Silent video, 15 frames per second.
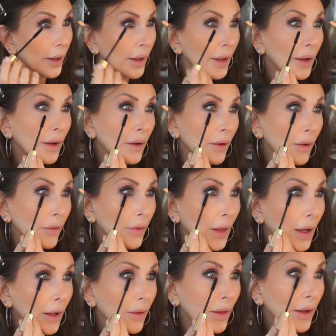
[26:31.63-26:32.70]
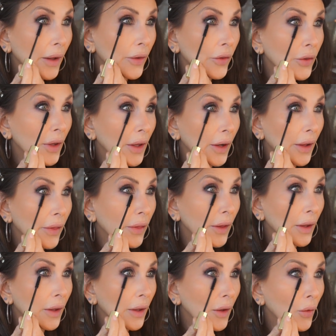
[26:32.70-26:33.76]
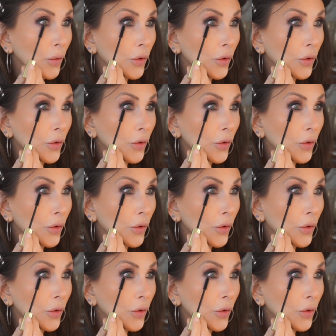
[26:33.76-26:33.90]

And that, like I said, I think it